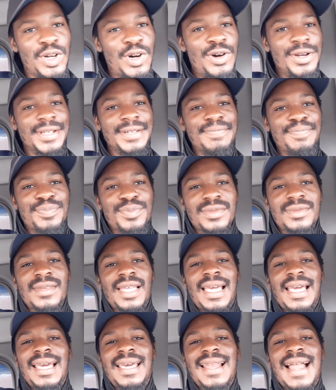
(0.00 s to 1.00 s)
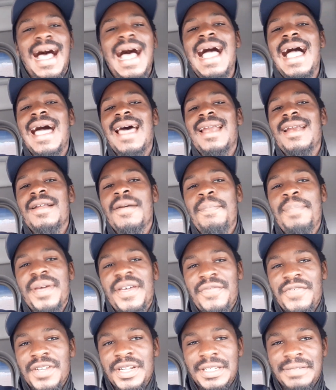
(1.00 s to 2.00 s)
on it and I had an
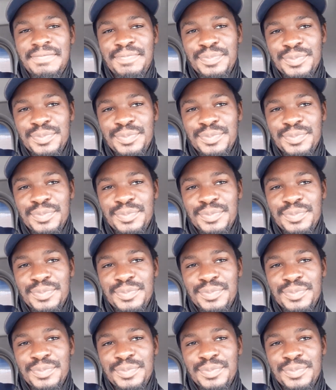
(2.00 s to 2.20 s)
epiphany.